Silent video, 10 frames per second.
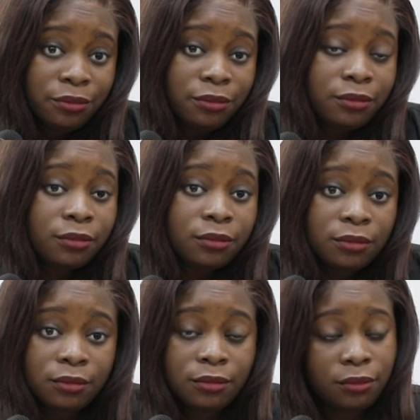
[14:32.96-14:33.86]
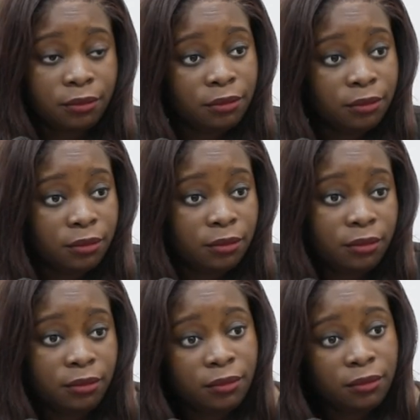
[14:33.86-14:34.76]

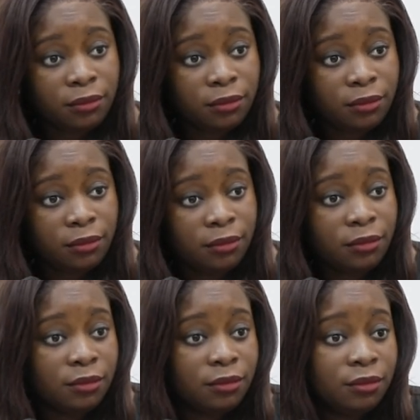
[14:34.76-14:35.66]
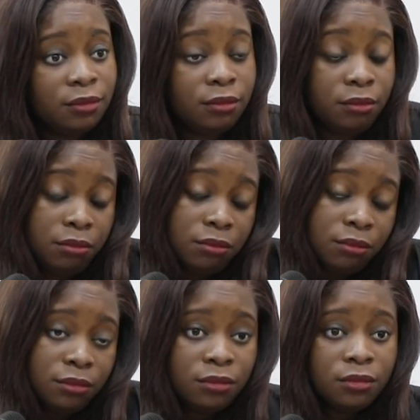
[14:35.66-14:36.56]

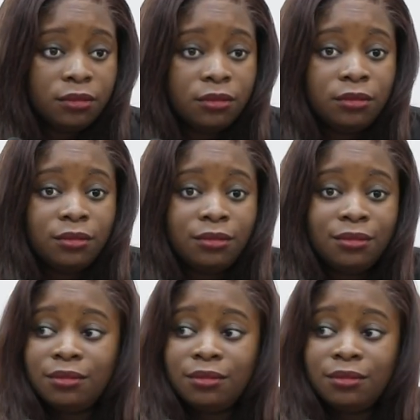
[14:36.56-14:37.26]
Nobody speaks.